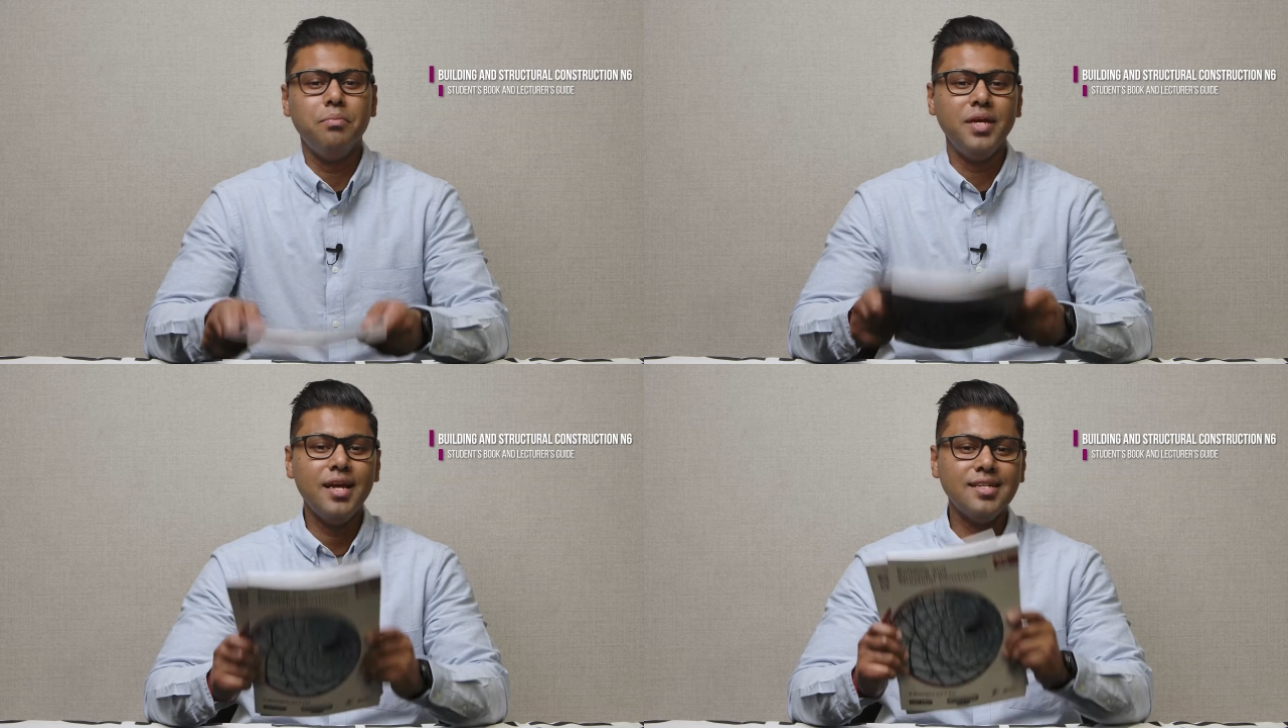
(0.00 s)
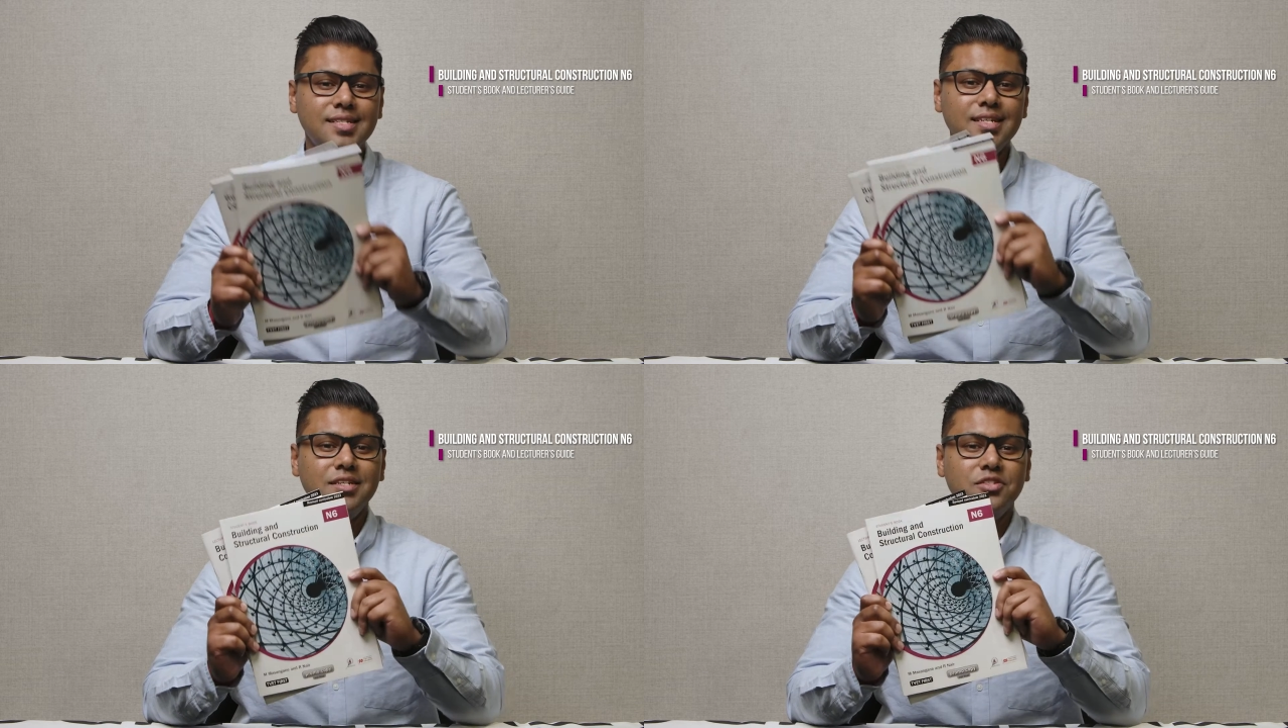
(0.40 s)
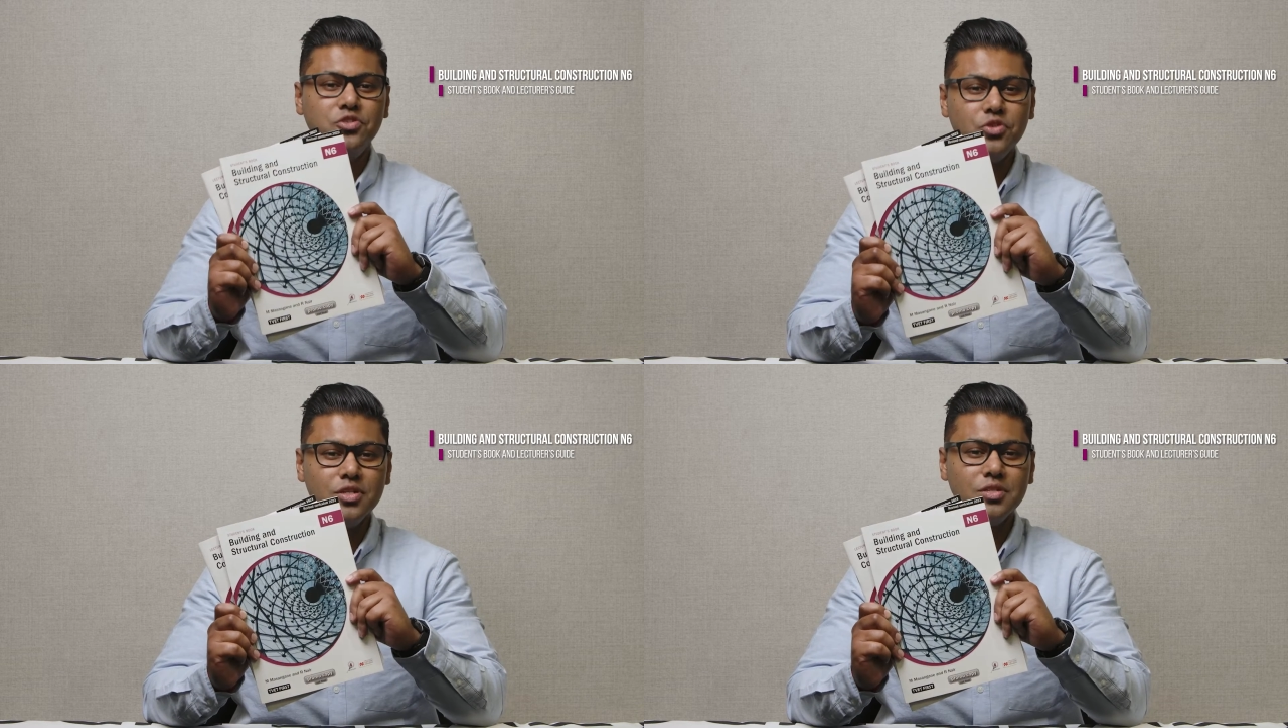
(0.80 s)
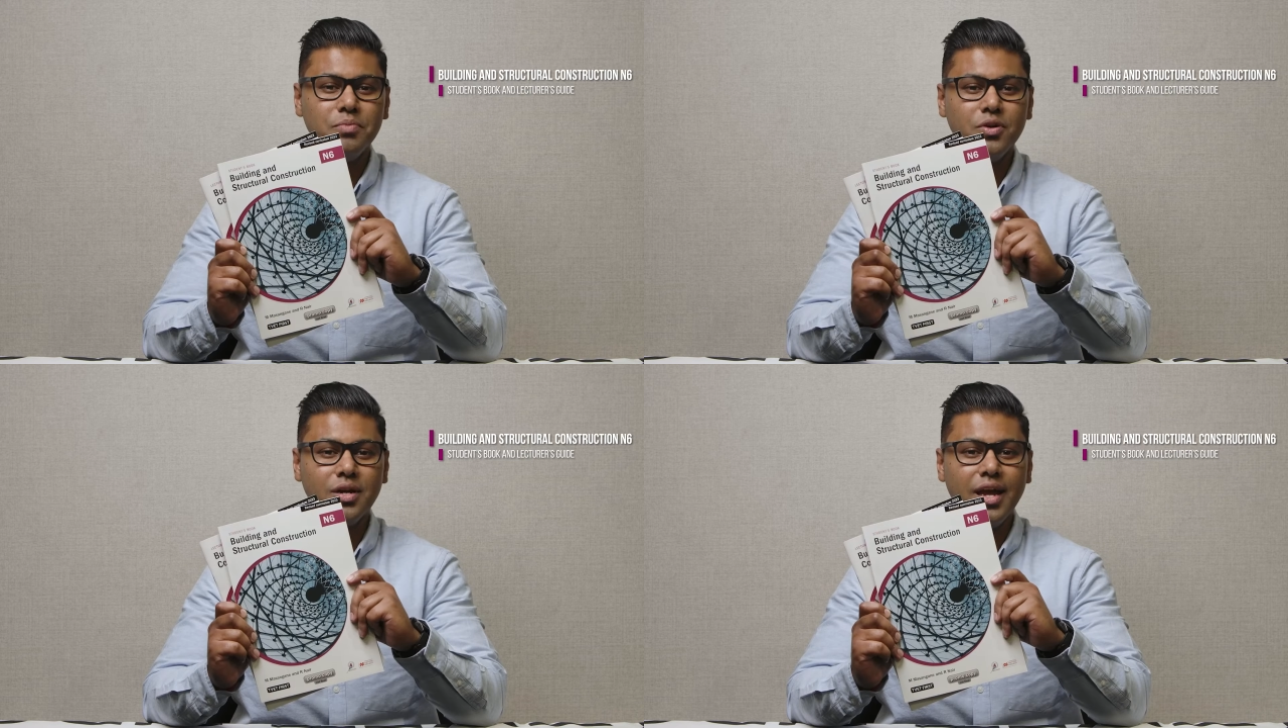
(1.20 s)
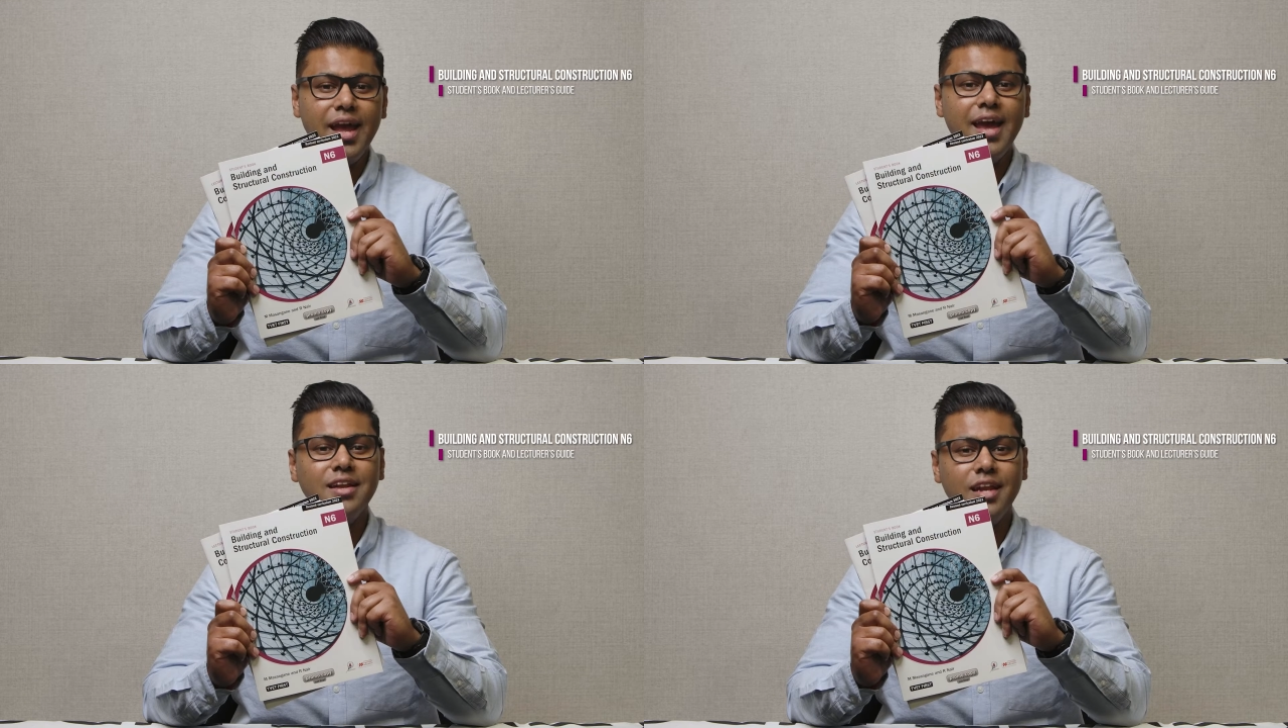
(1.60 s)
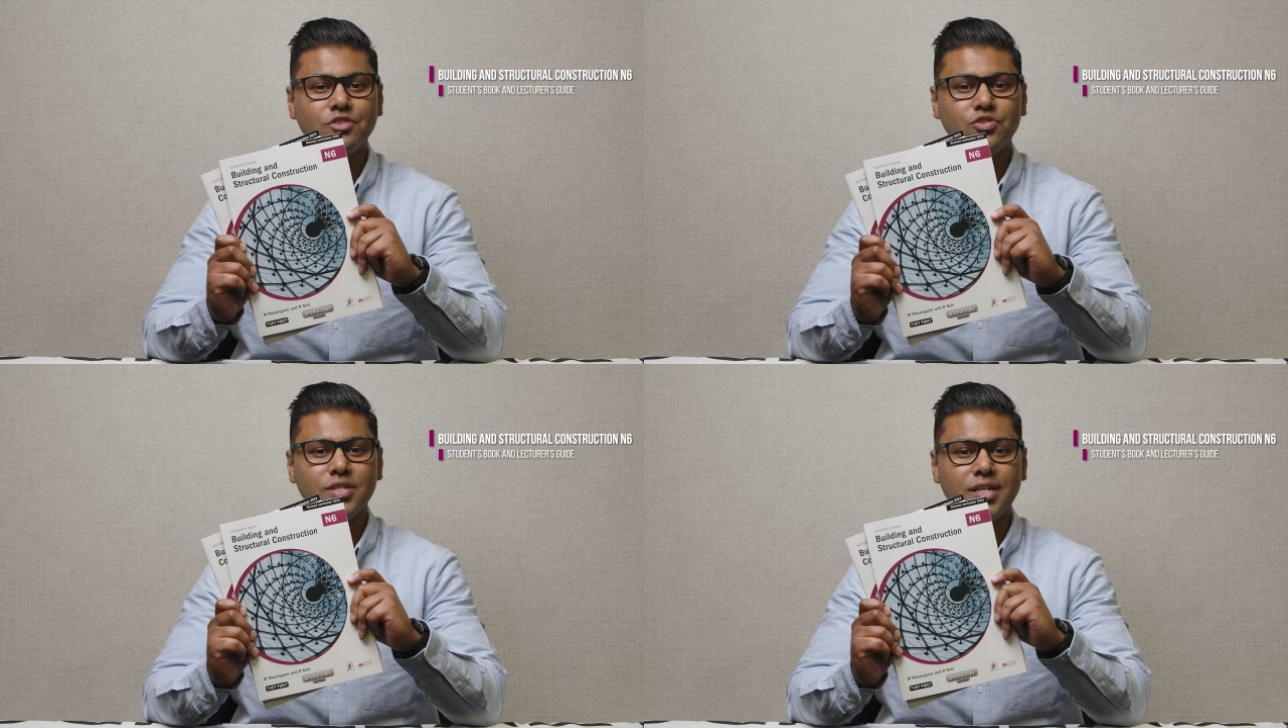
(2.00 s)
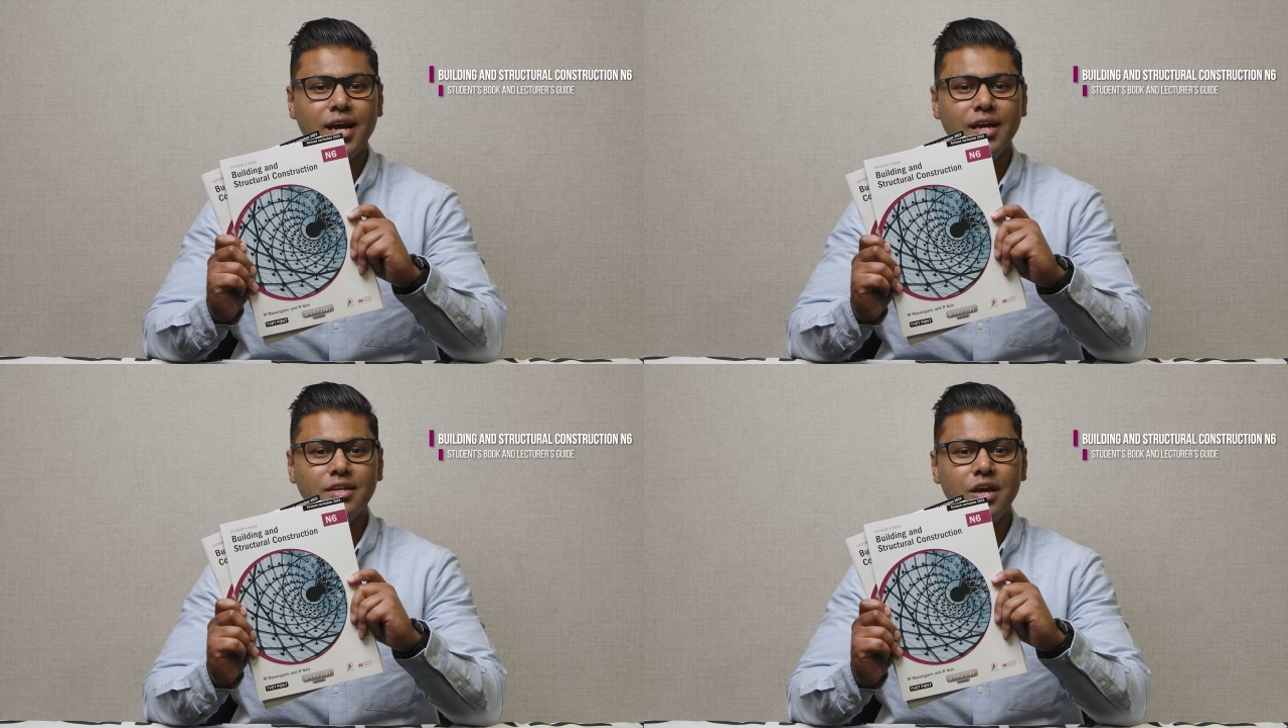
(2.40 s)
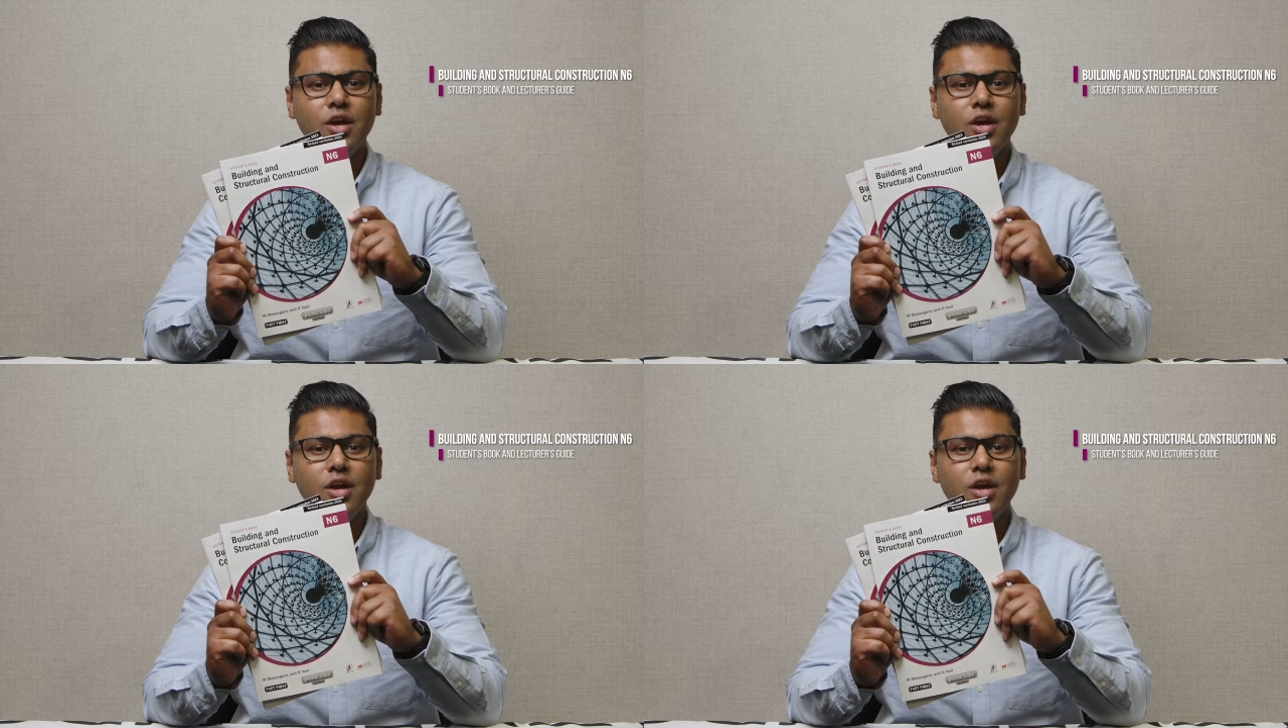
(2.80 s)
BSc Students Book and Lecturer's Guide,